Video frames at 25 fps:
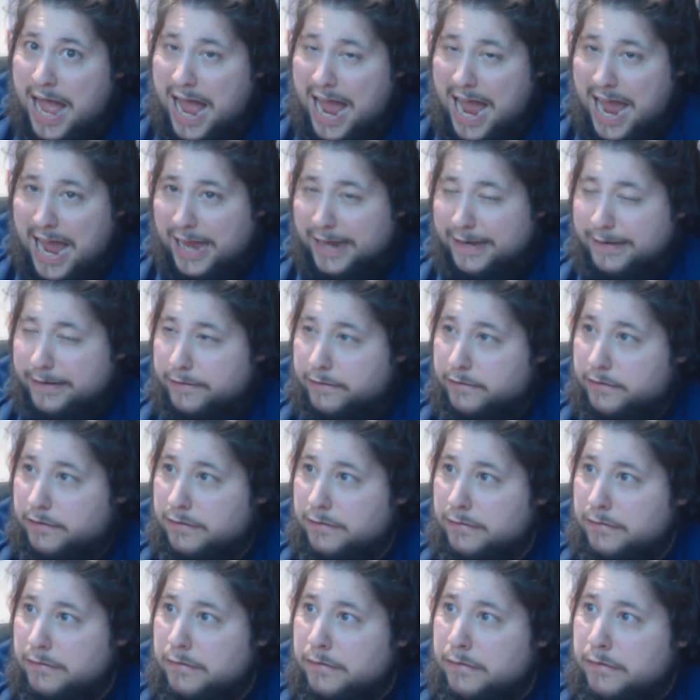and
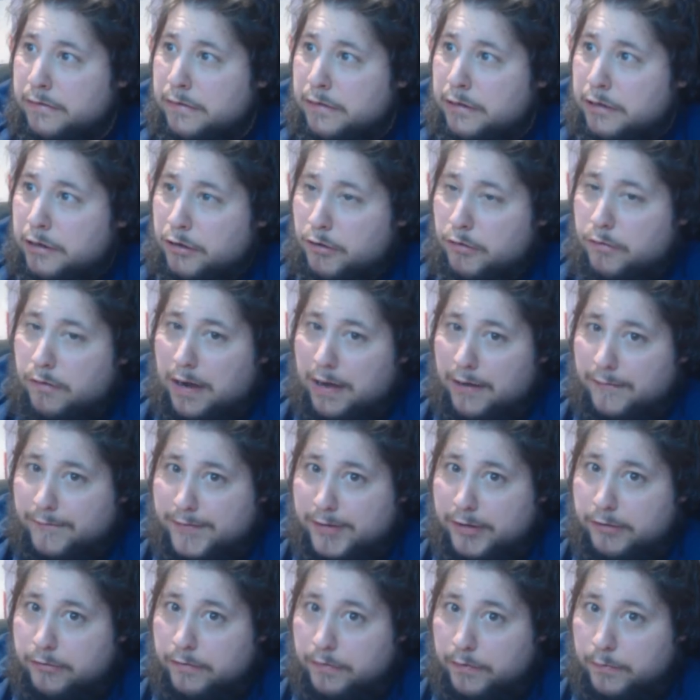quite a
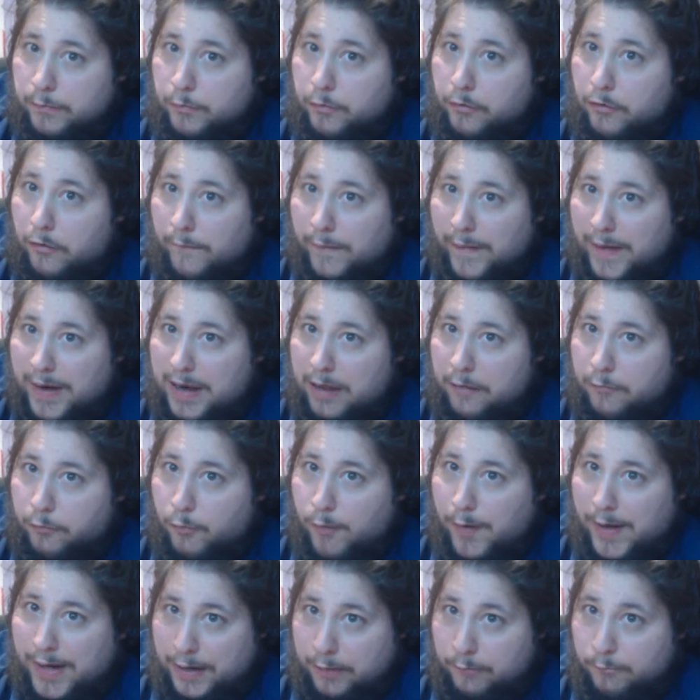few of them were on the left
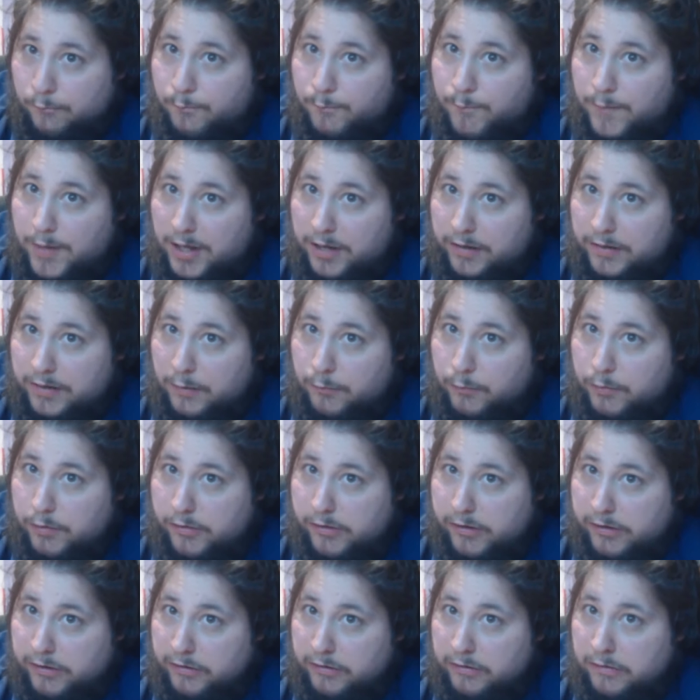wing because he was
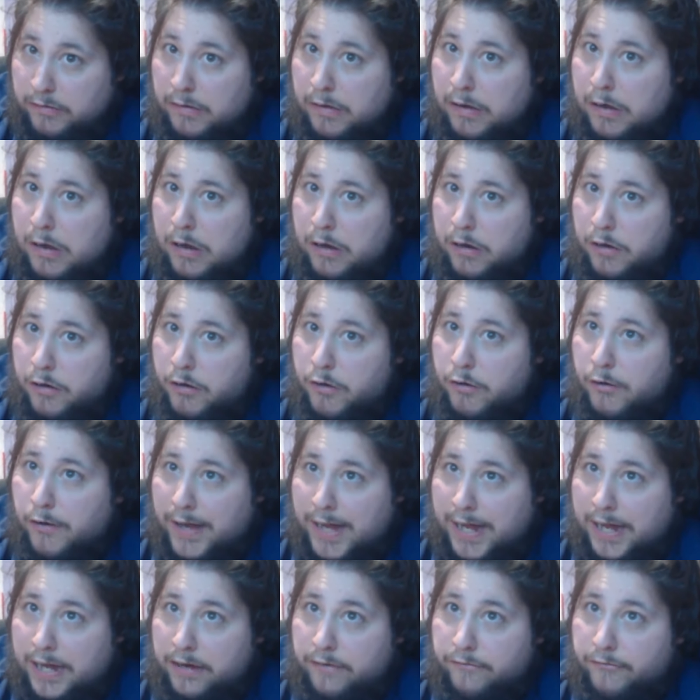just
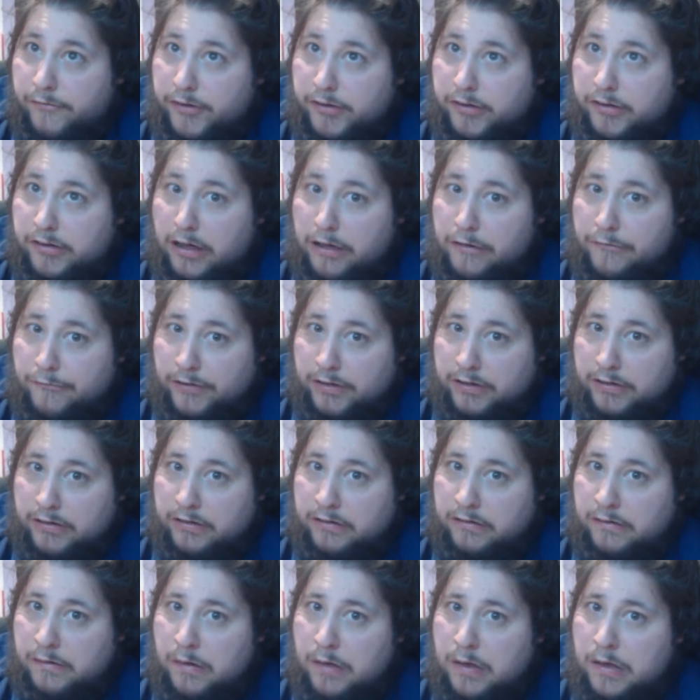looking for
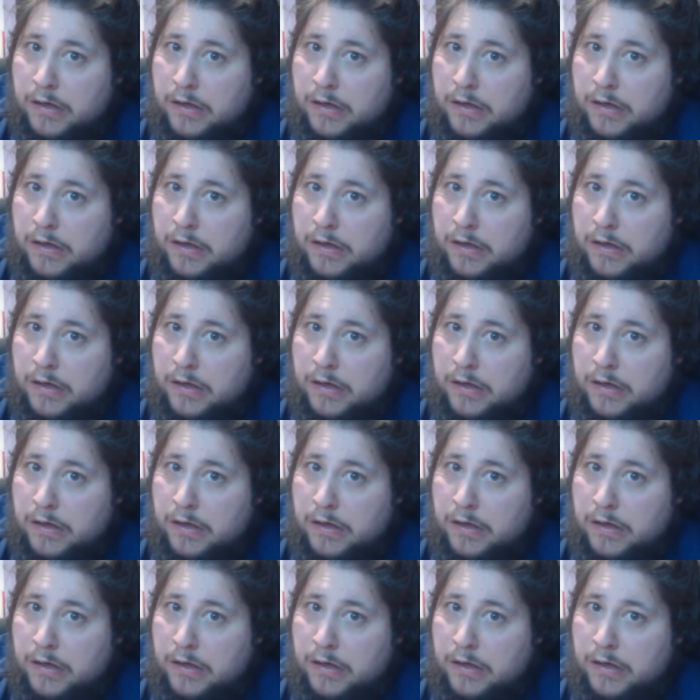service.